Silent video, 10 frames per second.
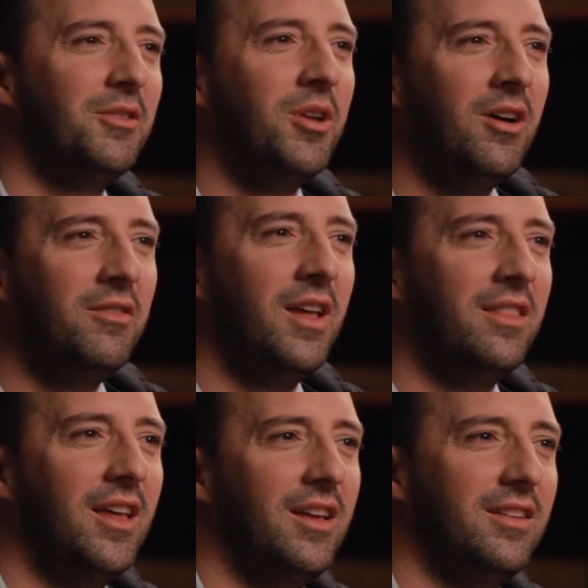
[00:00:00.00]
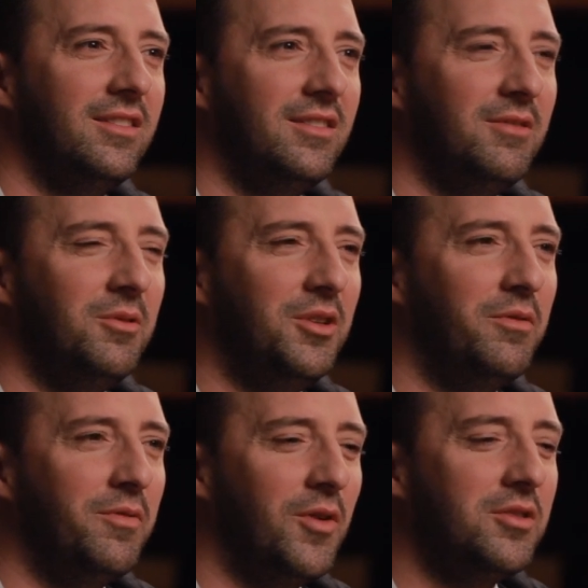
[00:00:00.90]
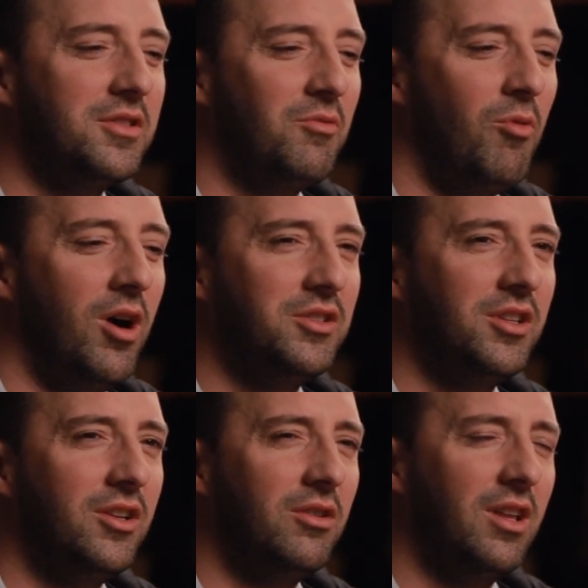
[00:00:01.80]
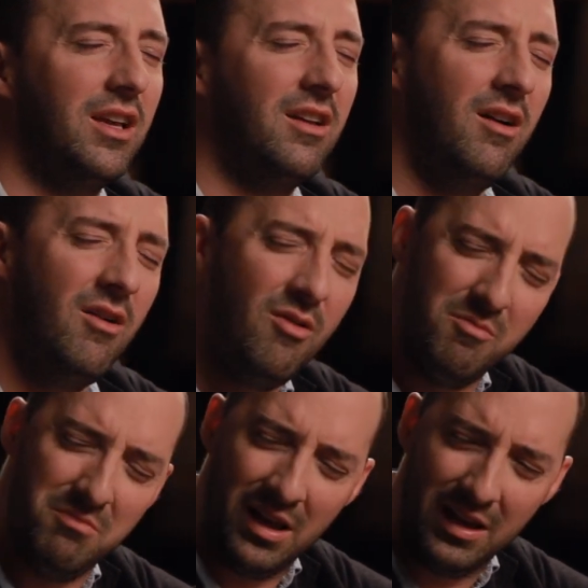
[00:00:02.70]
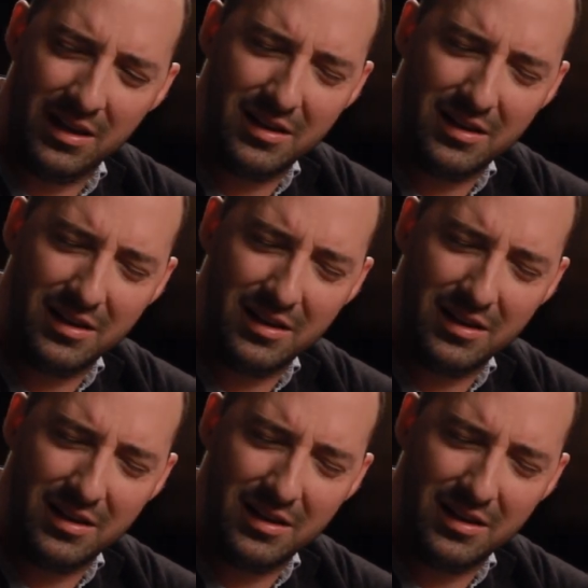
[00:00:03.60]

we all have had that when you first watch it and you're like, oh my